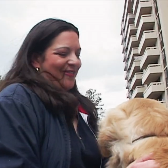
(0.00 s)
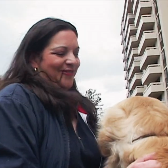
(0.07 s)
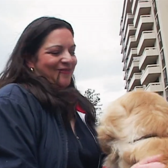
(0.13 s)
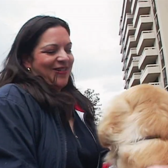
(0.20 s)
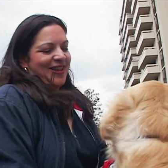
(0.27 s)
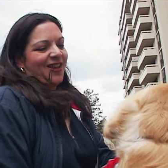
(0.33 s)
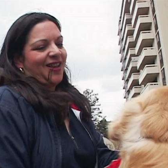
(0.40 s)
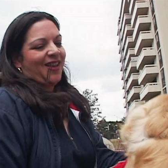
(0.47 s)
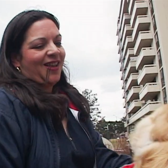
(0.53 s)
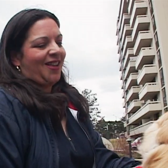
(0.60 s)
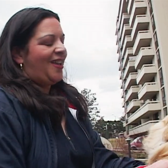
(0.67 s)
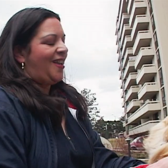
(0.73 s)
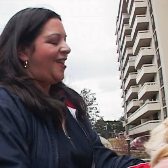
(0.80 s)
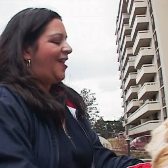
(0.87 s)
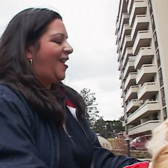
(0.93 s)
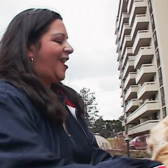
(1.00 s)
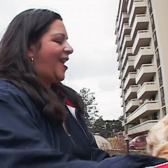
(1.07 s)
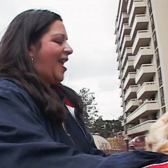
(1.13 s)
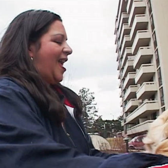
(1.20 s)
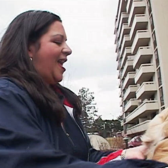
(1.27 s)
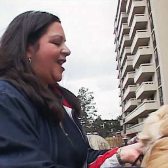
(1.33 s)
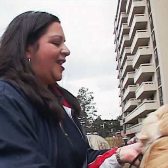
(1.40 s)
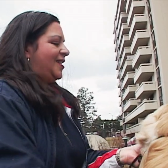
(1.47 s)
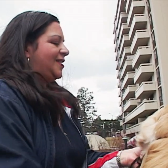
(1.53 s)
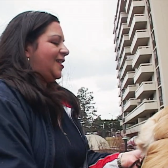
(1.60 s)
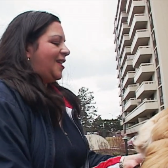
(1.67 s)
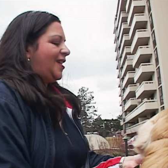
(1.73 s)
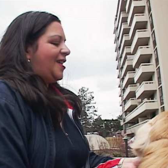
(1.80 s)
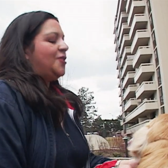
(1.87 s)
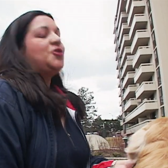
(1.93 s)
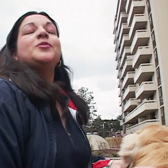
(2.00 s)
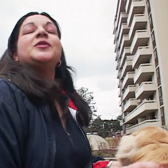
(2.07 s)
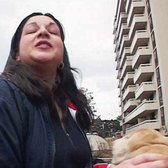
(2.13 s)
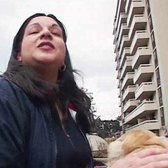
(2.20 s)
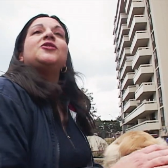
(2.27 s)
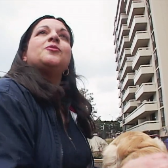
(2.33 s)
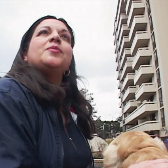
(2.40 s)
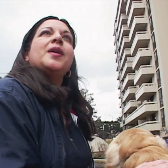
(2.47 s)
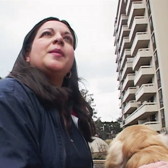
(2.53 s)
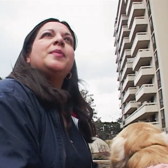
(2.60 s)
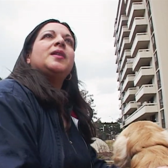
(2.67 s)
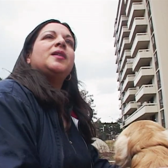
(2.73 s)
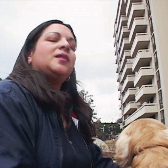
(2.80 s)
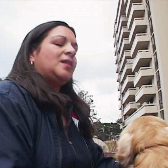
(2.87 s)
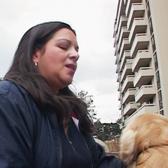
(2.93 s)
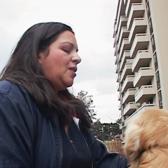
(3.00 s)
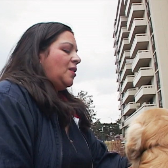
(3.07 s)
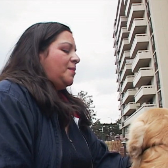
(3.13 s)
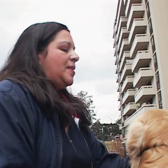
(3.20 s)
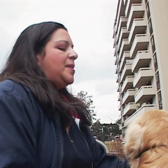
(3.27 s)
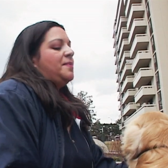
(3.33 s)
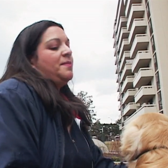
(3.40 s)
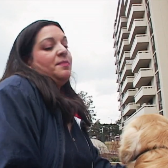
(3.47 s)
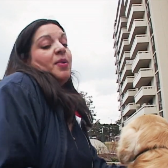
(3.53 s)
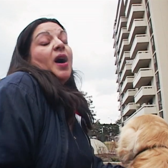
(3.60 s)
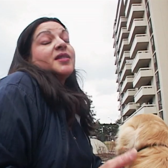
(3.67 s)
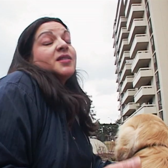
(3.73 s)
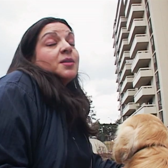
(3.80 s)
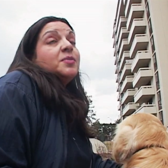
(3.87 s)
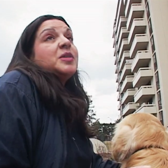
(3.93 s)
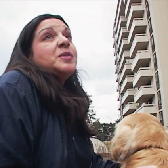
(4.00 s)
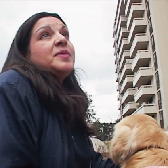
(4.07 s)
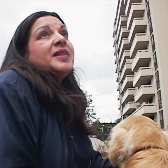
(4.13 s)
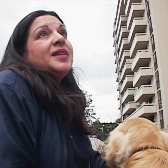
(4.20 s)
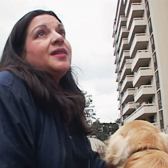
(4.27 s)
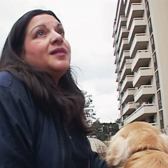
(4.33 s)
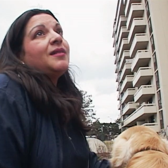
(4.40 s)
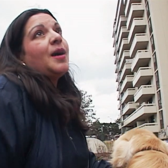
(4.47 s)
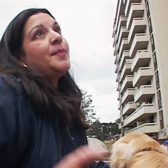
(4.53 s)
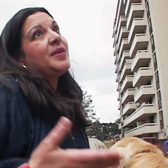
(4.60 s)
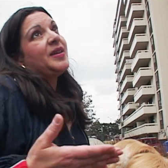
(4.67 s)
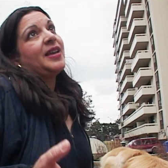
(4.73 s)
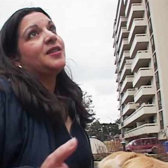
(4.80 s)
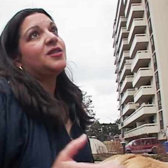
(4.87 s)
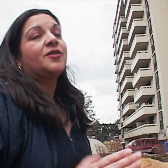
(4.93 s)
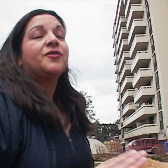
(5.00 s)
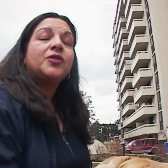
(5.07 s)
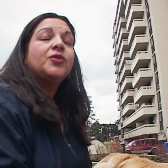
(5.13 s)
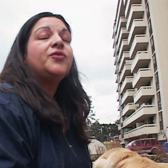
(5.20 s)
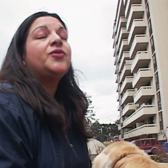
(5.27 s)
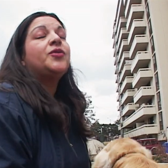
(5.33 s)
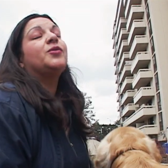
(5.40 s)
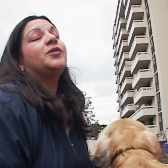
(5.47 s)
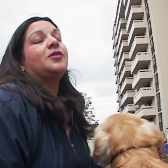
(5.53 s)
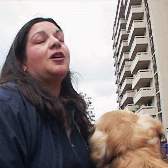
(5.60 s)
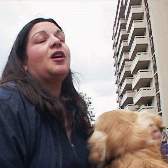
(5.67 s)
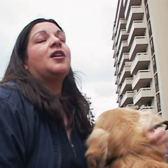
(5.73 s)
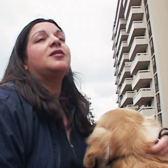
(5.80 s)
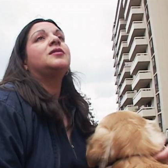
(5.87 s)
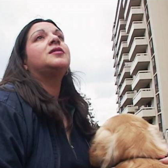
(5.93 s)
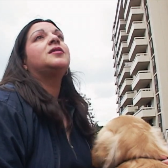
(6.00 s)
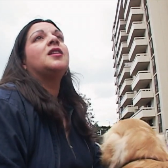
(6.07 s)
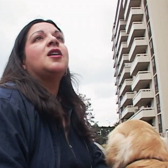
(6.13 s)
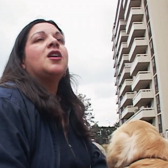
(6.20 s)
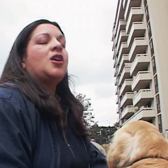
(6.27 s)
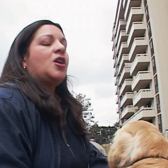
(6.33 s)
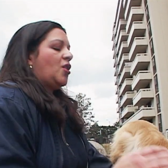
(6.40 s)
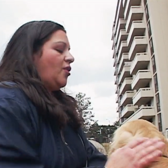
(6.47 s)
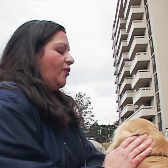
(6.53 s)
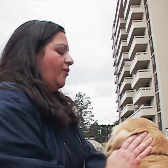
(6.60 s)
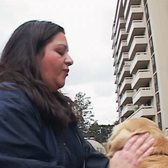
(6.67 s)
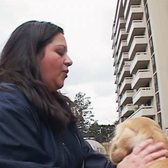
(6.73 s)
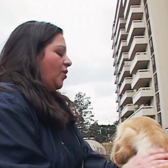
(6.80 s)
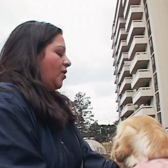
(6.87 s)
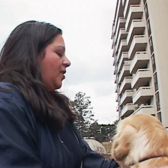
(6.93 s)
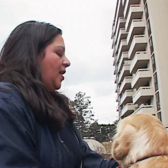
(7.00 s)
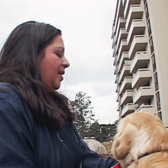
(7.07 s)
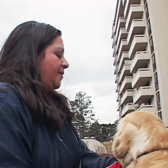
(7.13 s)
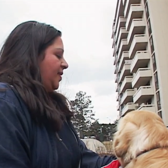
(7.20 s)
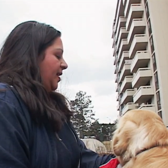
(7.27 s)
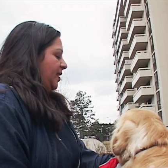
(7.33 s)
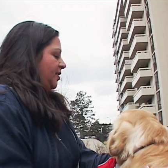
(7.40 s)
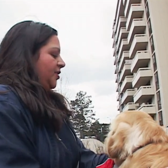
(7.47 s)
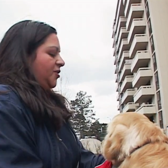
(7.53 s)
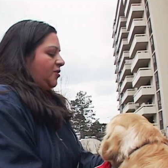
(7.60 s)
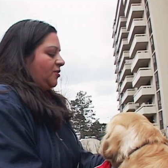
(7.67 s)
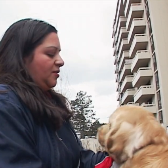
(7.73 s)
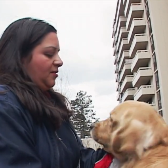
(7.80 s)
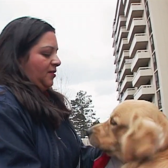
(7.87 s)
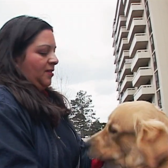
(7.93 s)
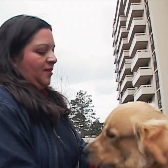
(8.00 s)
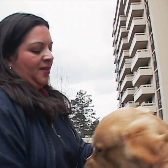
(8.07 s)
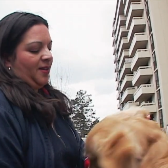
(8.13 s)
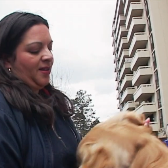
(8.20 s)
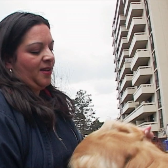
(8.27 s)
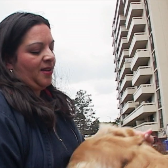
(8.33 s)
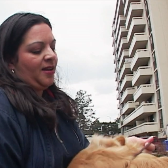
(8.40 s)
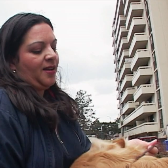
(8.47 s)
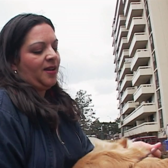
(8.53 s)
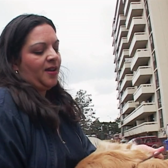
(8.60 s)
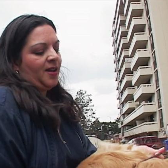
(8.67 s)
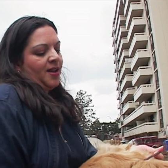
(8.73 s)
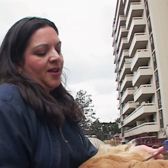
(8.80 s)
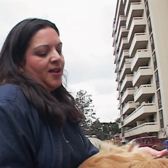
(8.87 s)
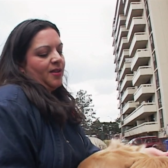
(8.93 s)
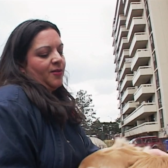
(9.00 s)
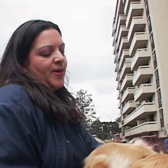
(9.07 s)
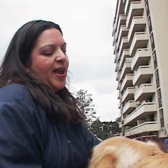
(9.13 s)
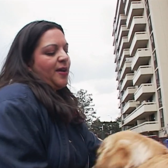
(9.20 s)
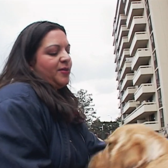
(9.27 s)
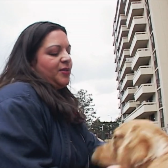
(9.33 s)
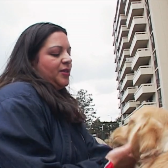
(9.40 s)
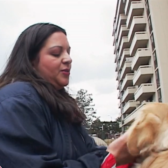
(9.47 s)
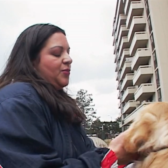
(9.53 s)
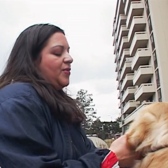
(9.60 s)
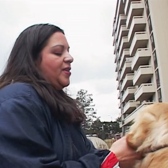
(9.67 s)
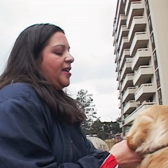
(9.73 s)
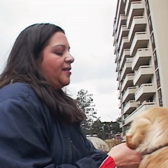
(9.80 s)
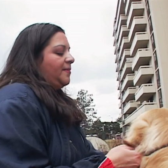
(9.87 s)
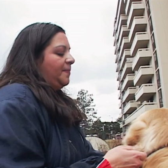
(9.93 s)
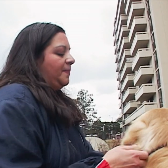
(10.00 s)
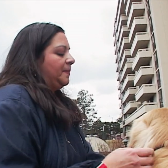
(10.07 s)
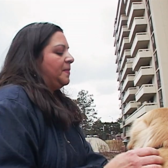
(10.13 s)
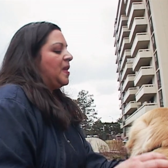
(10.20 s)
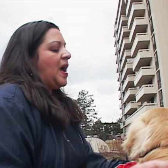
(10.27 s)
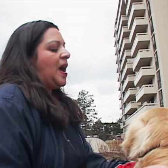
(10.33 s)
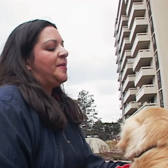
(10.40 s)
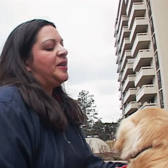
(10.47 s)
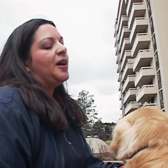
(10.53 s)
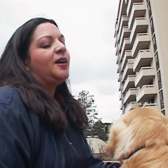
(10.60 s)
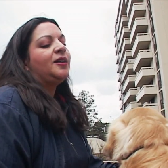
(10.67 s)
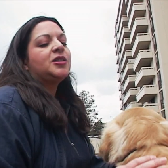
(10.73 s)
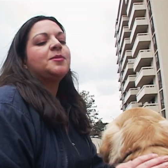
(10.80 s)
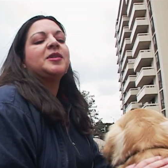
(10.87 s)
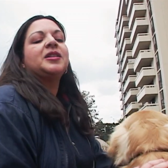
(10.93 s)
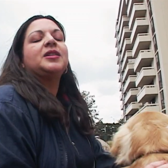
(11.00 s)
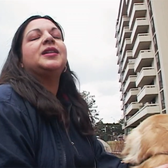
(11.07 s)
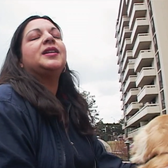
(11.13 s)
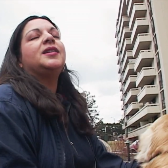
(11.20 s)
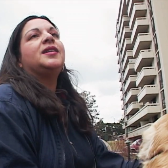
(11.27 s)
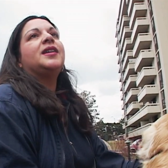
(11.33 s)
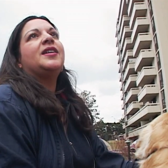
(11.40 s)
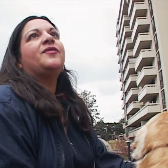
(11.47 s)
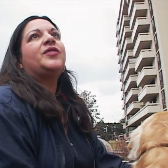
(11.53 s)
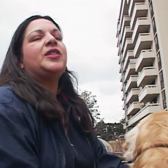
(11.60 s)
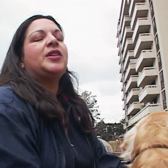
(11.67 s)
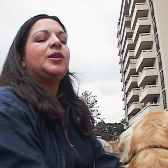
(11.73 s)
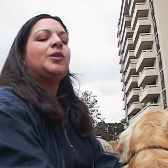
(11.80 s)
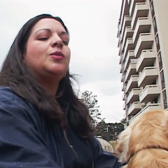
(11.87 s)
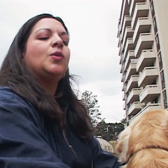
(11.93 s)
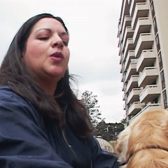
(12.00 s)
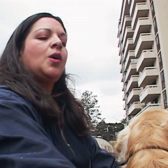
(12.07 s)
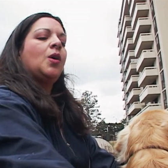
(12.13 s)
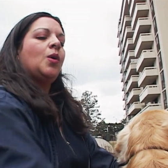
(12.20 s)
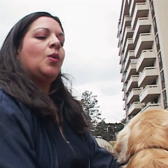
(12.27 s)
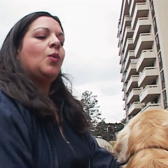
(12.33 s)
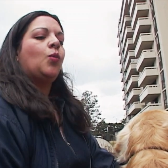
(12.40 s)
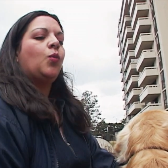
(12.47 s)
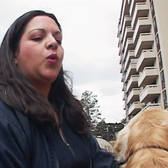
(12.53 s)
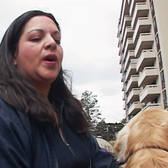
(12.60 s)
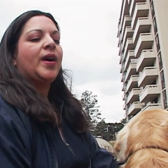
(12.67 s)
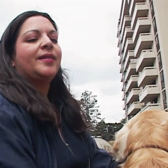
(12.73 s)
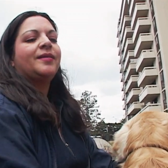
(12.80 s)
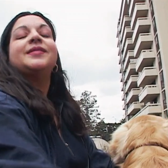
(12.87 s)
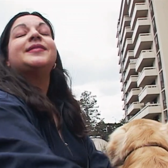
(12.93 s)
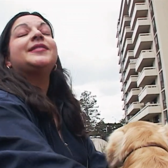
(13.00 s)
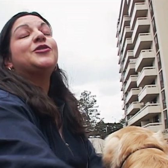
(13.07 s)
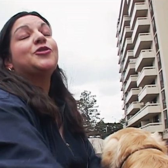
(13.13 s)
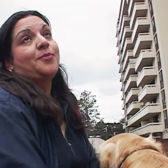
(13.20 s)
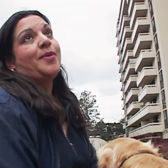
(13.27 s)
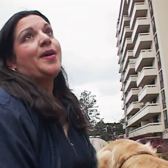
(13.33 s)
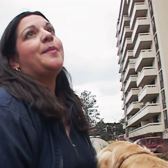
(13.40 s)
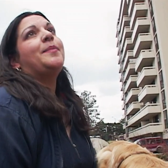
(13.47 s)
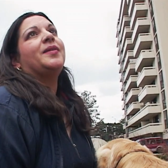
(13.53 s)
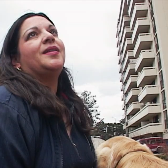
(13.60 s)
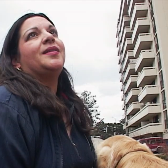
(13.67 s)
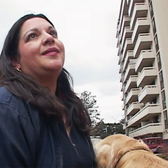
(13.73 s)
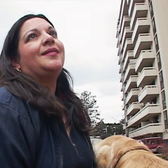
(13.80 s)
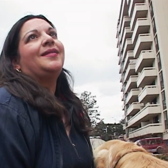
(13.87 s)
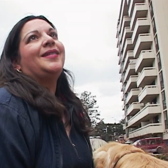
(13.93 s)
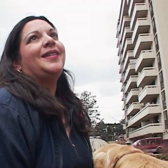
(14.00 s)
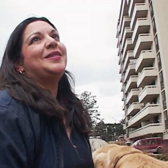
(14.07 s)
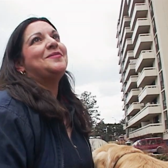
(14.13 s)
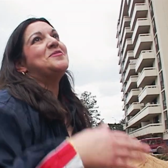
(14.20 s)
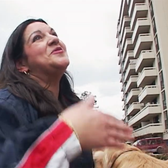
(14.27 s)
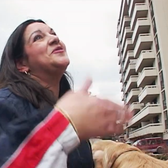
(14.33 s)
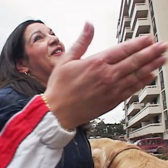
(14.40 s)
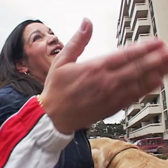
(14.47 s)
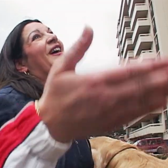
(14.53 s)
for the ring and uh, Enterman Senior Puppy may possibly be up against a few fewer dogs for uh, that initial round in the ring. I mean, ultimately, if he won Senior Puppy, he'd move